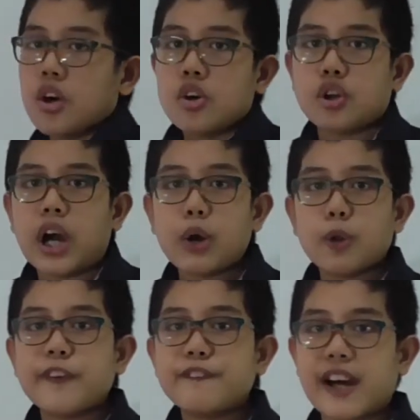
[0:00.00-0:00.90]
so how
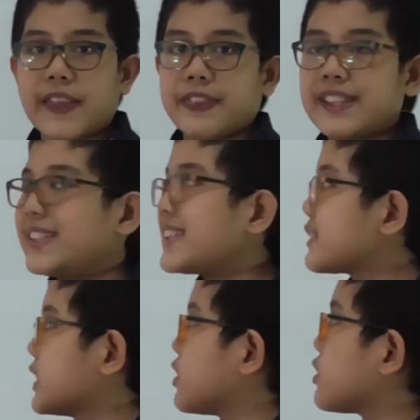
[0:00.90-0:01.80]
will we find the
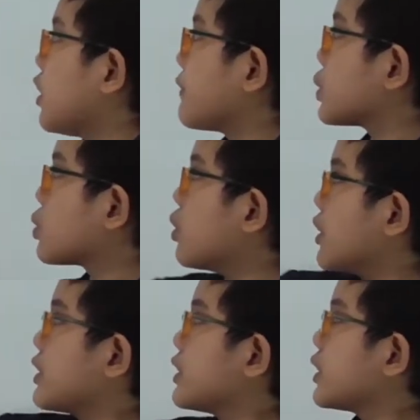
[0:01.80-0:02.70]
distance of the chord?